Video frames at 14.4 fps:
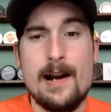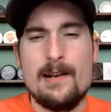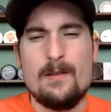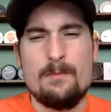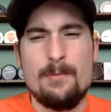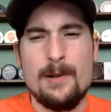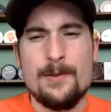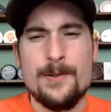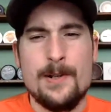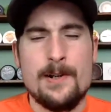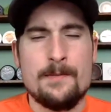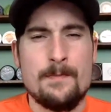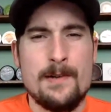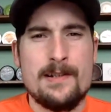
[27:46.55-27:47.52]
I don't post
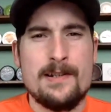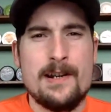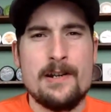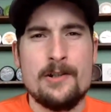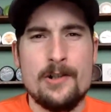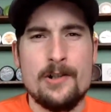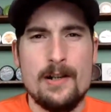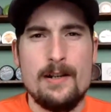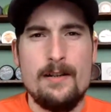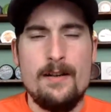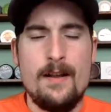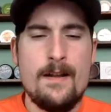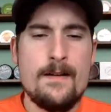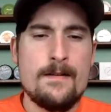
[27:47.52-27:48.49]
there as much as I
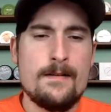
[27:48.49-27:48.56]
should,